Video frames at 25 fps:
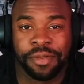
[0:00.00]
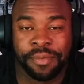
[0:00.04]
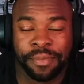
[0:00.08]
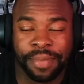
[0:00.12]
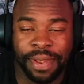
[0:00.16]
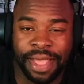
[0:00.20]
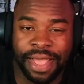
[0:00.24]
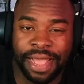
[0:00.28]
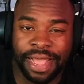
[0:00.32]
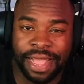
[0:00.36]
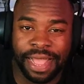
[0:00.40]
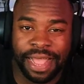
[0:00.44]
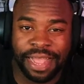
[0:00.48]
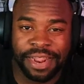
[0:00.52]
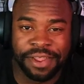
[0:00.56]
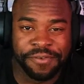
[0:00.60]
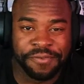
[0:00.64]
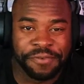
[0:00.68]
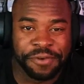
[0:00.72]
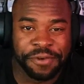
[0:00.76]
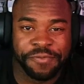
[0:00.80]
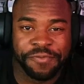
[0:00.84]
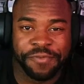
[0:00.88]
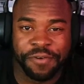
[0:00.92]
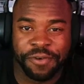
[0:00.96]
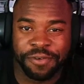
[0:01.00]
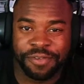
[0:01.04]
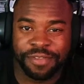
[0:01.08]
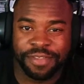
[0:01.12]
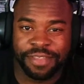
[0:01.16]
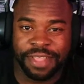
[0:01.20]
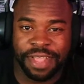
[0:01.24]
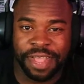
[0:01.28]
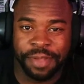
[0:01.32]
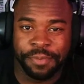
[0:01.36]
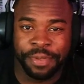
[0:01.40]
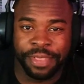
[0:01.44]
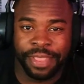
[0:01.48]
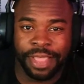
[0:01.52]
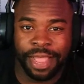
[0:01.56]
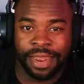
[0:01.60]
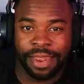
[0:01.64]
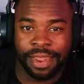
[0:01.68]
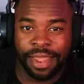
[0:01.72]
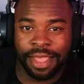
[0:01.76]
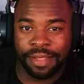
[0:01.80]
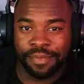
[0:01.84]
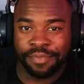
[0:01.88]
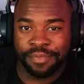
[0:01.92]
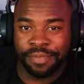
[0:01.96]
Black Guy. new for the first time, hit that
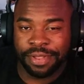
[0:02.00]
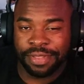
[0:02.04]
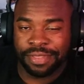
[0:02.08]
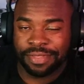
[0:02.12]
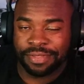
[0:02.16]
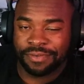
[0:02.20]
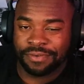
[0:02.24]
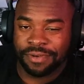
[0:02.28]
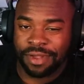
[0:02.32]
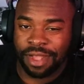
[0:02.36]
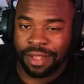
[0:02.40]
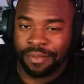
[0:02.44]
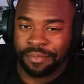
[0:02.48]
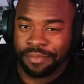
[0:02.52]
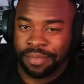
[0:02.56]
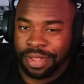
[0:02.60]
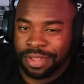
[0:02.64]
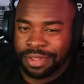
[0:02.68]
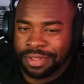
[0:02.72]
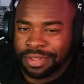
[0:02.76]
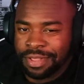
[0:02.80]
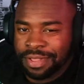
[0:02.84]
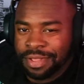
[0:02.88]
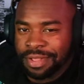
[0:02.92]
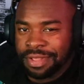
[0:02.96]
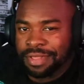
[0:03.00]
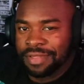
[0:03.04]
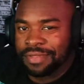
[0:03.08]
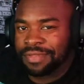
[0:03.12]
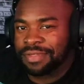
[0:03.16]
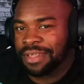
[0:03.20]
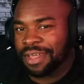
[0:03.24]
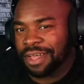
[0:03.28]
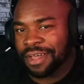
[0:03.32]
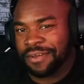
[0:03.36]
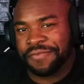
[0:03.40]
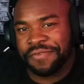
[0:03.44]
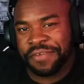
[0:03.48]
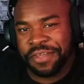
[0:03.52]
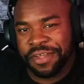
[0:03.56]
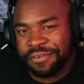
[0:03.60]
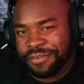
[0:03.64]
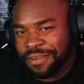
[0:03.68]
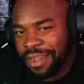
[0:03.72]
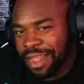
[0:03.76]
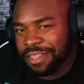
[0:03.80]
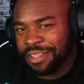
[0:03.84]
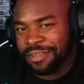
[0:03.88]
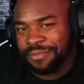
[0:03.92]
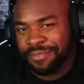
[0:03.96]
like button, subscribe button. So I figured we're
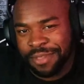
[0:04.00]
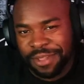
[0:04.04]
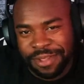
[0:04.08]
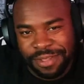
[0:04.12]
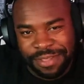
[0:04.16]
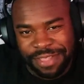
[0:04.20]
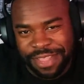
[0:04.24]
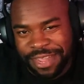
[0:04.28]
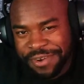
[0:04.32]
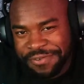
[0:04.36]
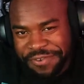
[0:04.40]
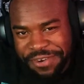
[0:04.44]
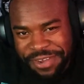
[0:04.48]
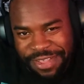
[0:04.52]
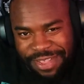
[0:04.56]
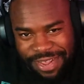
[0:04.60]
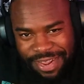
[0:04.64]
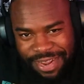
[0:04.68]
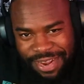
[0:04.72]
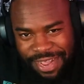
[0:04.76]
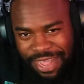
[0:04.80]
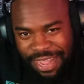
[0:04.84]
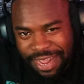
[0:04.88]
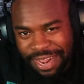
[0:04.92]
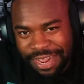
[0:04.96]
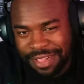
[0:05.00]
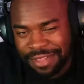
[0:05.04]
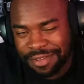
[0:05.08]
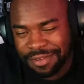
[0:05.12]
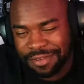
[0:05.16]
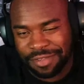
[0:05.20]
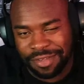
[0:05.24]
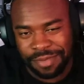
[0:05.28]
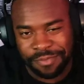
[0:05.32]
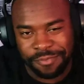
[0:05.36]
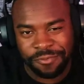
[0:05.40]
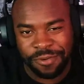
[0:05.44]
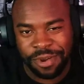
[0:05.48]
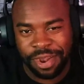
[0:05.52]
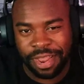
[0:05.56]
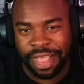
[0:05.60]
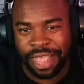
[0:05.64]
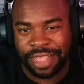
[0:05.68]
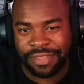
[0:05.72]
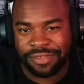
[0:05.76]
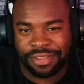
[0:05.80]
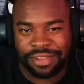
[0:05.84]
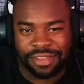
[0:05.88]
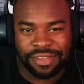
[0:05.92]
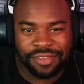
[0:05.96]
trying something a little different tonight, a little something
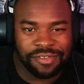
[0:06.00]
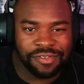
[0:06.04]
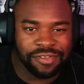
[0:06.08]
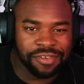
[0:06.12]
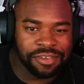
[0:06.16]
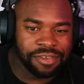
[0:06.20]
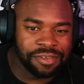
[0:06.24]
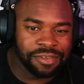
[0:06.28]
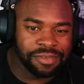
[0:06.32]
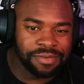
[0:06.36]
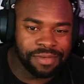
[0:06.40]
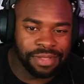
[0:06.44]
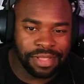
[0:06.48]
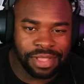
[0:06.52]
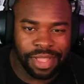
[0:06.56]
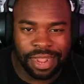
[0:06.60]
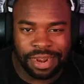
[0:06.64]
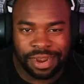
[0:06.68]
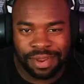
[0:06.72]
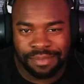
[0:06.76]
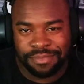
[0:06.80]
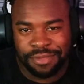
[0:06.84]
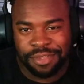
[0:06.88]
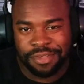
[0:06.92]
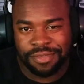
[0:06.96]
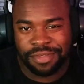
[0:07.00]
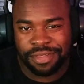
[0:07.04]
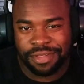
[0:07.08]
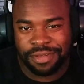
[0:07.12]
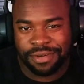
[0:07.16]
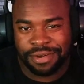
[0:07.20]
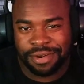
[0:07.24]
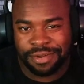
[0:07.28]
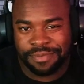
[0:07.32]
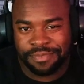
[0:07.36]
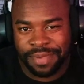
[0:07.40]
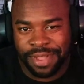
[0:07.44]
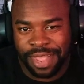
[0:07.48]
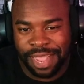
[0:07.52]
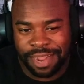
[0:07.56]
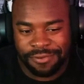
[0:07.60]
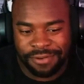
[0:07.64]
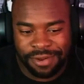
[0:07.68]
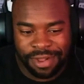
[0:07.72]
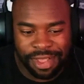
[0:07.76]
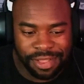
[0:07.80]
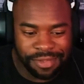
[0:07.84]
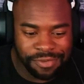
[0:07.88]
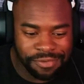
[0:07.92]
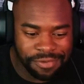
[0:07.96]
relaxing and chill. Got the music on the
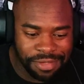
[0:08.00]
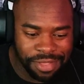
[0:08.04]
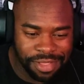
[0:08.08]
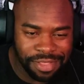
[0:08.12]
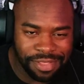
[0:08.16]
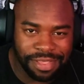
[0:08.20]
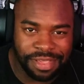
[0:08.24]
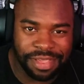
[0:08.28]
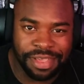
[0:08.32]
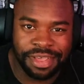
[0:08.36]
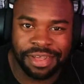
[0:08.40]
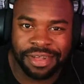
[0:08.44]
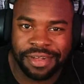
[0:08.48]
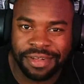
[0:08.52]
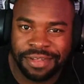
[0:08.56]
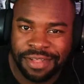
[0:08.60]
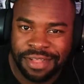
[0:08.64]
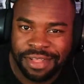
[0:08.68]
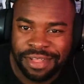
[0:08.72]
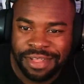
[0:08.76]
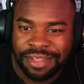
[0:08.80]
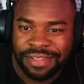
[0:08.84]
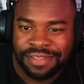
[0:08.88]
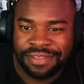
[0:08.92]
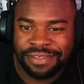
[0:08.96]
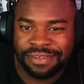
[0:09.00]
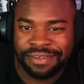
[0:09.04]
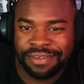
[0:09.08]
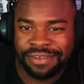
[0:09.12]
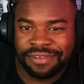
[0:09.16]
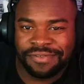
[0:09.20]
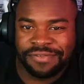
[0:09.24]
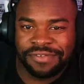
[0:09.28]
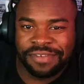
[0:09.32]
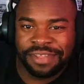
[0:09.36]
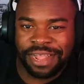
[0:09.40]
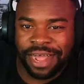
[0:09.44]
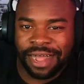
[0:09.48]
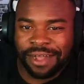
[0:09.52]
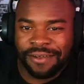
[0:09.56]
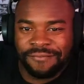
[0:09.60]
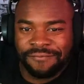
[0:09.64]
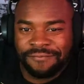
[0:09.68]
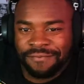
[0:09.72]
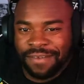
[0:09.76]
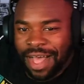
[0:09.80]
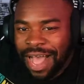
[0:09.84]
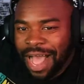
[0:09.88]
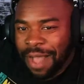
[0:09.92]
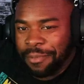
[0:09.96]
background, as you can tell. gonna chill out and
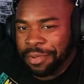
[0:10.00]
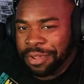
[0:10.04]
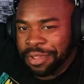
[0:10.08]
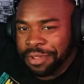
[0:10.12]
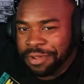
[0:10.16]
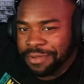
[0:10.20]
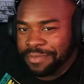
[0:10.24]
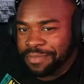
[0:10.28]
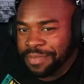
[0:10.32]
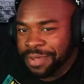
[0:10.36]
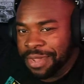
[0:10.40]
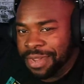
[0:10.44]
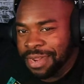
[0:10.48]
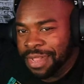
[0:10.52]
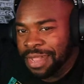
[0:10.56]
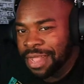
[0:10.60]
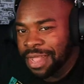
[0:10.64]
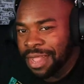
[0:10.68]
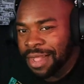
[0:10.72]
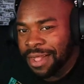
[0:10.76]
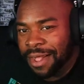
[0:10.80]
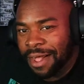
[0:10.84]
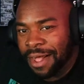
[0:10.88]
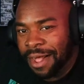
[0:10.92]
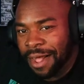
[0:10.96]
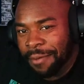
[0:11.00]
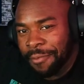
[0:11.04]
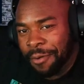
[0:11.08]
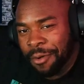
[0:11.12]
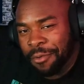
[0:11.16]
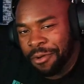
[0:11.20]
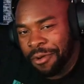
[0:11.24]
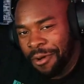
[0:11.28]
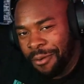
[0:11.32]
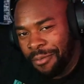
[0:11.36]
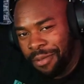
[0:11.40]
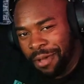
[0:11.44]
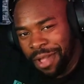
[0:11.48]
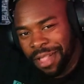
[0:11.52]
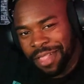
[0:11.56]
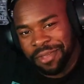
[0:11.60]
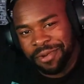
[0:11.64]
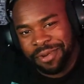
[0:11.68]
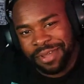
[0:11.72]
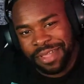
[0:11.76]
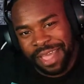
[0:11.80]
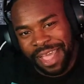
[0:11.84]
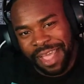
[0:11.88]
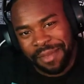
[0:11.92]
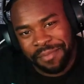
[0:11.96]
vibe a little bit. Um, but we're gonna play a little
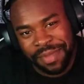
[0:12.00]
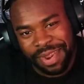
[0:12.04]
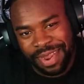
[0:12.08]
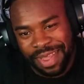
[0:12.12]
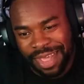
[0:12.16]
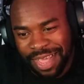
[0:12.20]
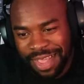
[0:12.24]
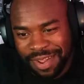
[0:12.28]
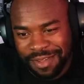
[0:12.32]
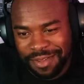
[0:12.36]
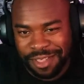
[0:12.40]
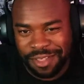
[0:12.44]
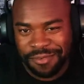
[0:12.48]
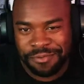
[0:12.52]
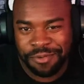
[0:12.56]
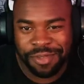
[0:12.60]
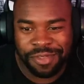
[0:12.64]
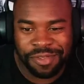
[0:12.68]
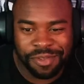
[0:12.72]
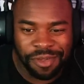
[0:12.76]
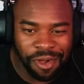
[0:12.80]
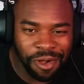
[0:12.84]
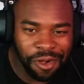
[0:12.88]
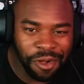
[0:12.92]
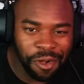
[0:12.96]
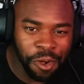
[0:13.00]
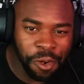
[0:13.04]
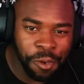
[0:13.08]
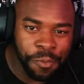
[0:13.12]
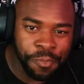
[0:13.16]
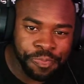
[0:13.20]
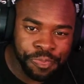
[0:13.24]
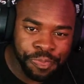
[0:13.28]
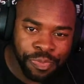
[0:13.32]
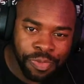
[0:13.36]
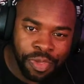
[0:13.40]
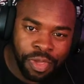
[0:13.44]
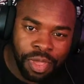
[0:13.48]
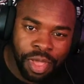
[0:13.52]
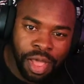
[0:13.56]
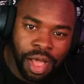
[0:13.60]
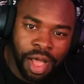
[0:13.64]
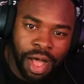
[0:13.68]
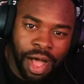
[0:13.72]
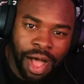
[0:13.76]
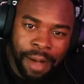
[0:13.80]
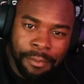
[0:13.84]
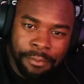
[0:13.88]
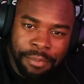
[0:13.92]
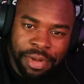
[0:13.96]
game tonight. This one's called
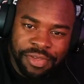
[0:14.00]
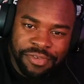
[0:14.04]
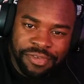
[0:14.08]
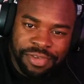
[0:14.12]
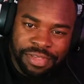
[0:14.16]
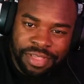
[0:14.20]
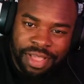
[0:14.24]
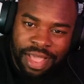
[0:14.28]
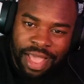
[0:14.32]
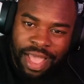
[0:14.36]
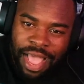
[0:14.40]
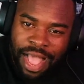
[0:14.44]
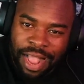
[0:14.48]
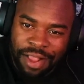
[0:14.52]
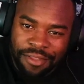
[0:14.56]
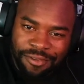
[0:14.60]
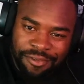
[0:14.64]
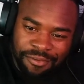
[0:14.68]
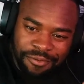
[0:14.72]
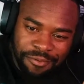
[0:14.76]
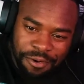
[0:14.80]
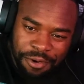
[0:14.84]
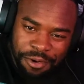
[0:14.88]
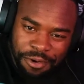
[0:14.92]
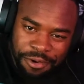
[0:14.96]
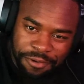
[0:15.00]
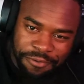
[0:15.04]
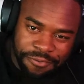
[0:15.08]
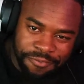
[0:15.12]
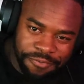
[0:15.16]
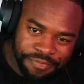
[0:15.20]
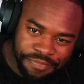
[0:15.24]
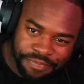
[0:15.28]
"How Much Is the Actress Worth?"